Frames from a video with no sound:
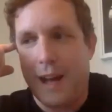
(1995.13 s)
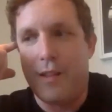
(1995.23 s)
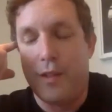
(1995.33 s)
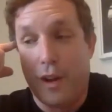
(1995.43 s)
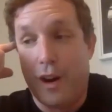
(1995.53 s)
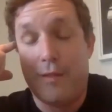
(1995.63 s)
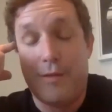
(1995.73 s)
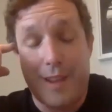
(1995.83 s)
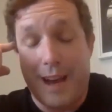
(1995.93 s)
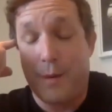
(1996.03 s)

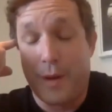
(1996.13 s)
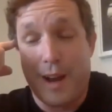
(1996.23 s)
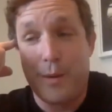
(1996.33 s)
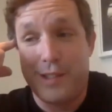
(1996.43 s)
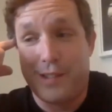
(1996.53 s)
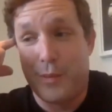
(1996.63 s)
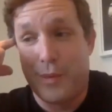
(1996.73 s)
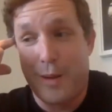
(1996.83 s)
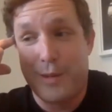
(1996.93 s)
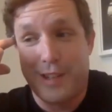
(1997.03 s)
loved that when I was when
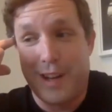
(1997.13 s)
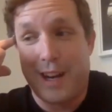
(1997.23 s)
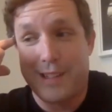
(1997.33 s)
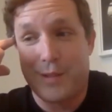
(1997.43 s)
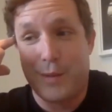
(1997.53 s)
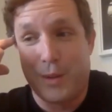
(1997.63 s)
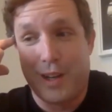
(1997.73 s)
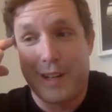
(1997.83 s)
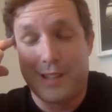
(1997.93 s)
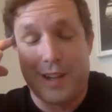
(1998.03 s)
I was in high school and
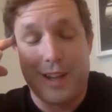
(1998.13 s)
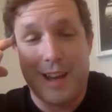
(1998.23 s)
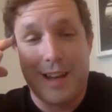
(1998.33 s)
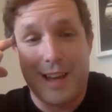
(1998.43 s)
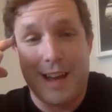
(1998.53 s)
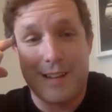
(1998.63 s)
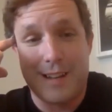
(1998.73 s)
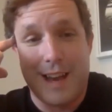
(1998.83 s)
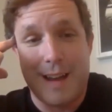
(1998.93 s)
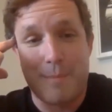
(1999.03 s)
I saw that that
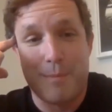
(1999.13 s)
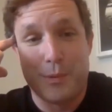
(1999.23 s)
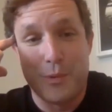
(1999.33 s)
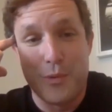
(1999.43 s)
that blew